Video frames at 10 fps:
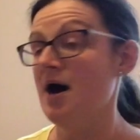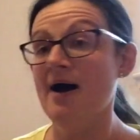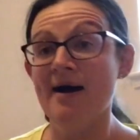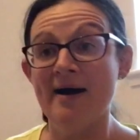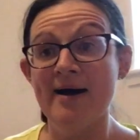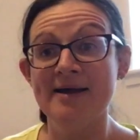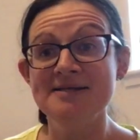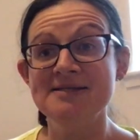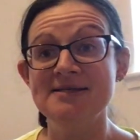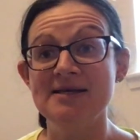"I
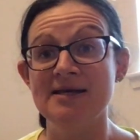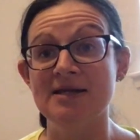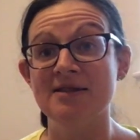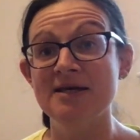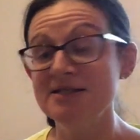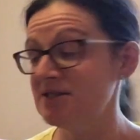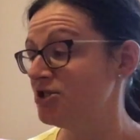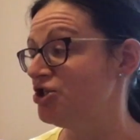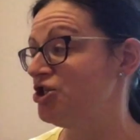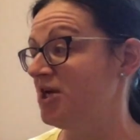say this
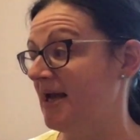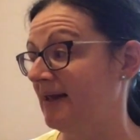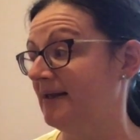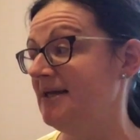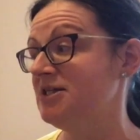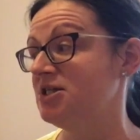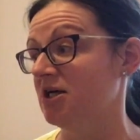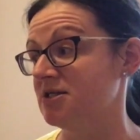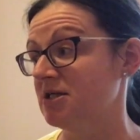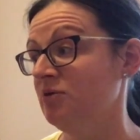jelly
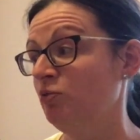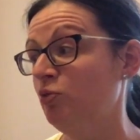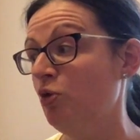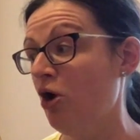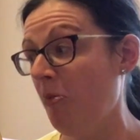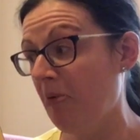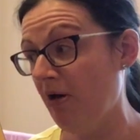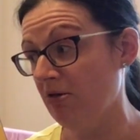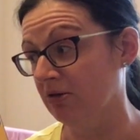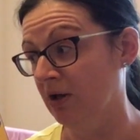doesn't
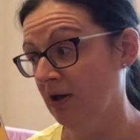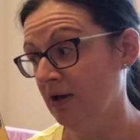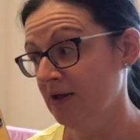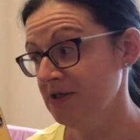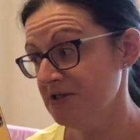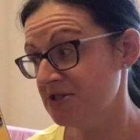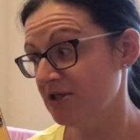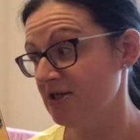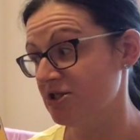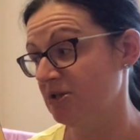wobble!"
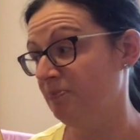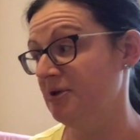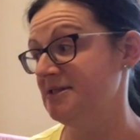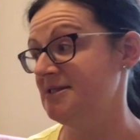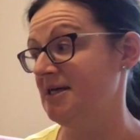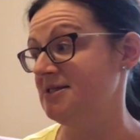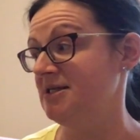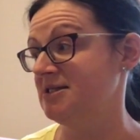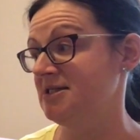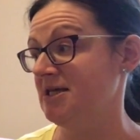screeched the princess
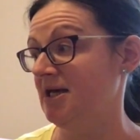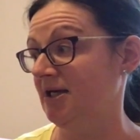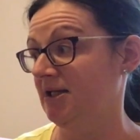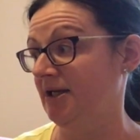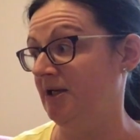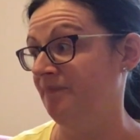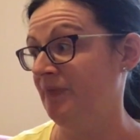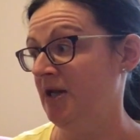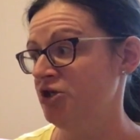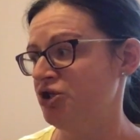hysterically.
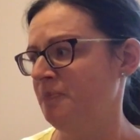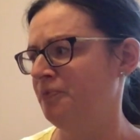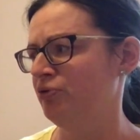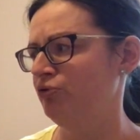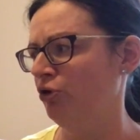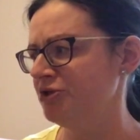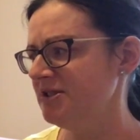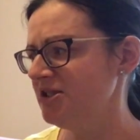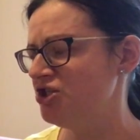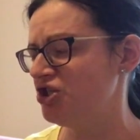She prodded
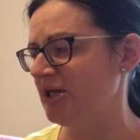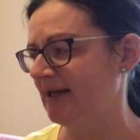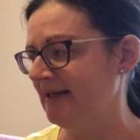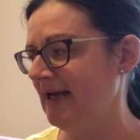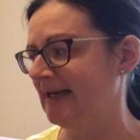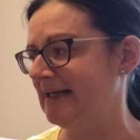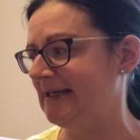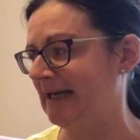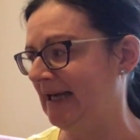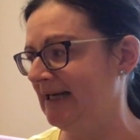the jelly
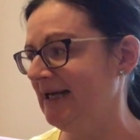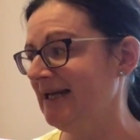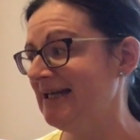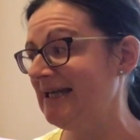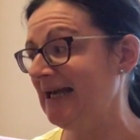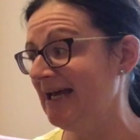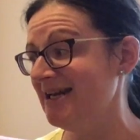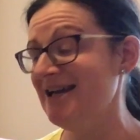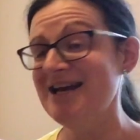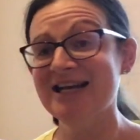again and again
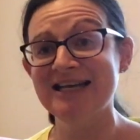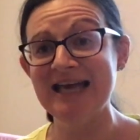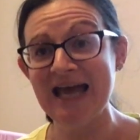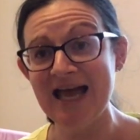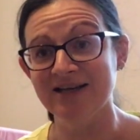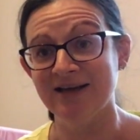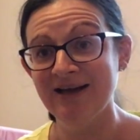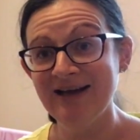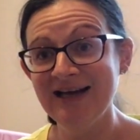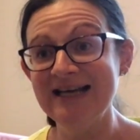and again.
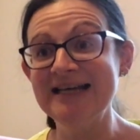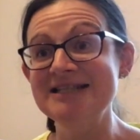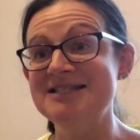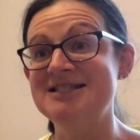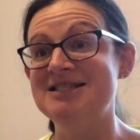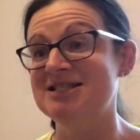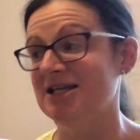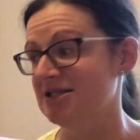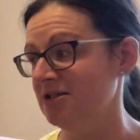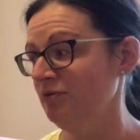It
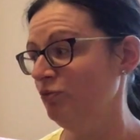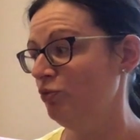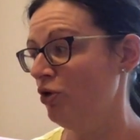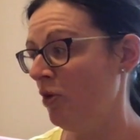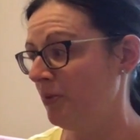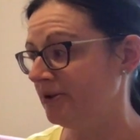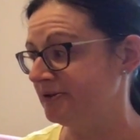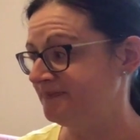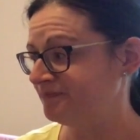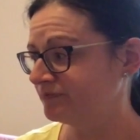didn't wobble.